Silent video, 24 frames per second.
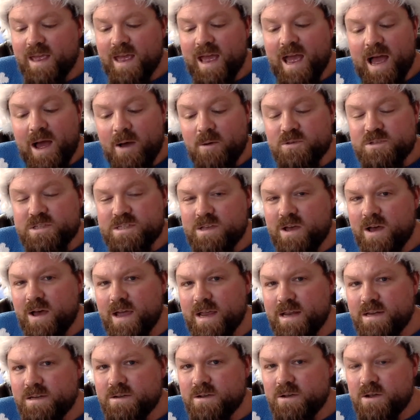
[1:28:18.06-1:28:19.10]

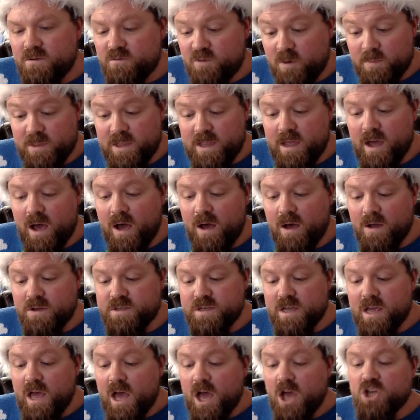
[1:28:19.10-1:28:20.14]
Outside, from the yard,
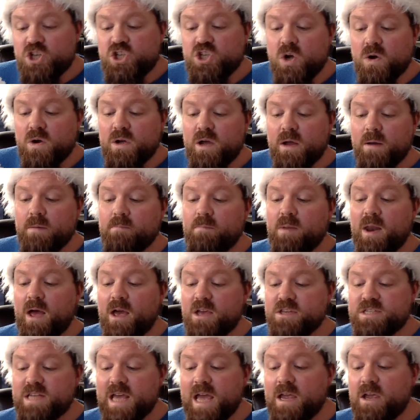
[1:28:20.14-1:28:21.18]
a shotgun
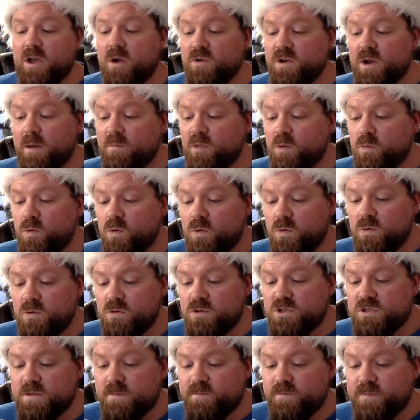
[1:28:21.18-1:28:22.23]
blast echoed up the
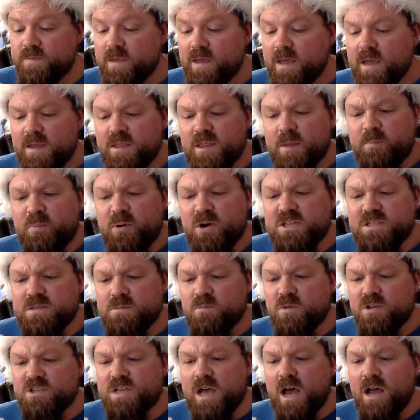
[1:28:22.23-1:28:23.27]
walls. The prison
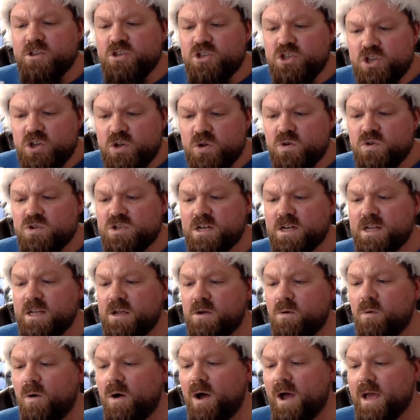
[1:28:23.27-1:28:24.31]
was unusually
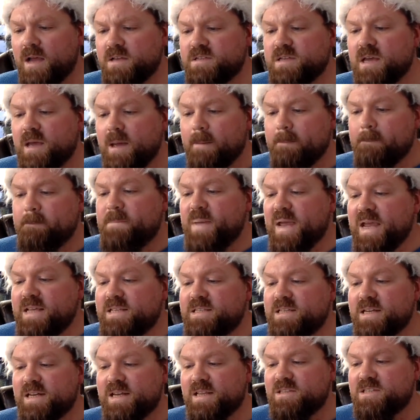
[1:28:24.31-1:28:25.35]
quiet,
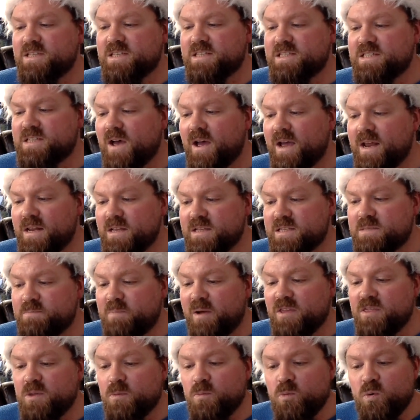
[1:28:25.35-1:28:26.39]
beaten into silence
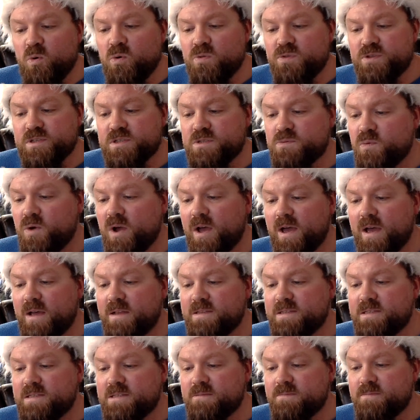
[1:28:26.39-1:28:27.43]
by the warden's
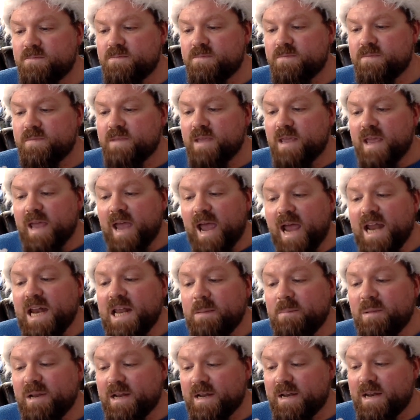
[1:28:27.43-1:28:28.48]
words. Any
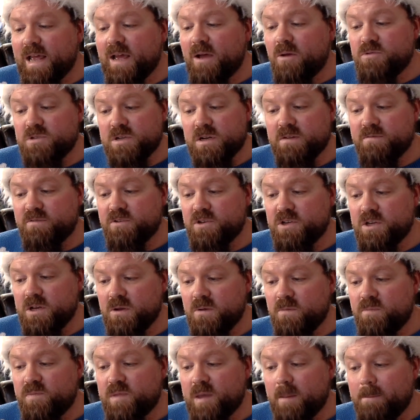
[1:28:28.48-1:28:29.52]
minute now, Donovan knew,
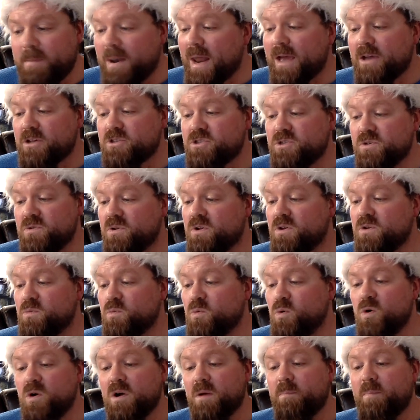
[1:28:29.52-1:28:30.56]
a black suit could
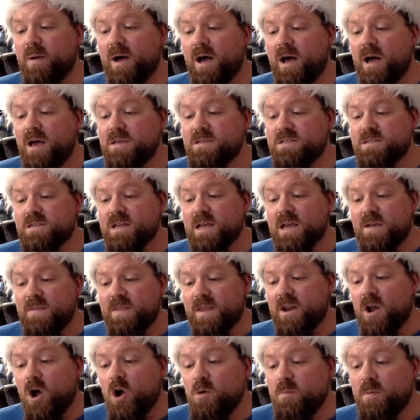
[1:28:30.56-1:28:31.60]
walk past,
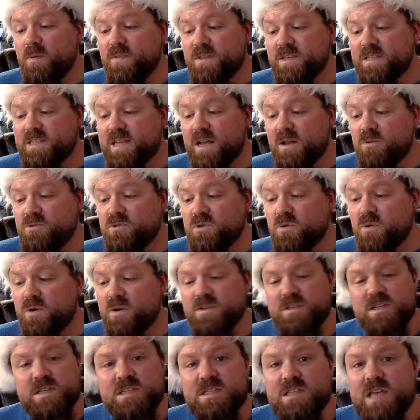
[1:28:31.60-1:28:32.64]
then open the cell door and
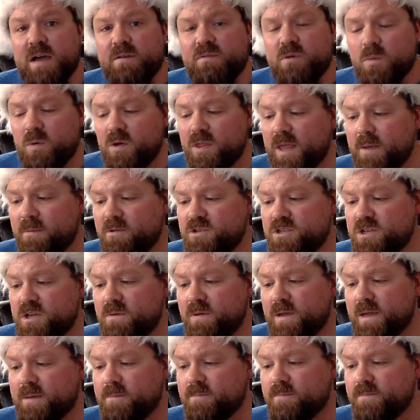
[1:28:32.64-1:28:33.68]
discover what they were
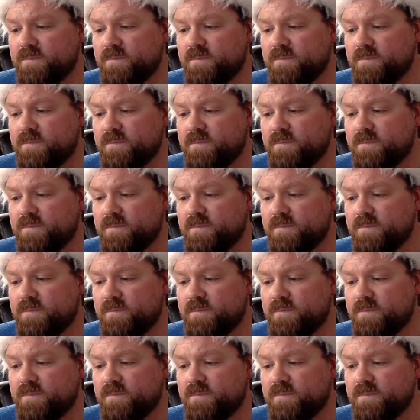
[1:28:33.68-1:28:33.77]
doing.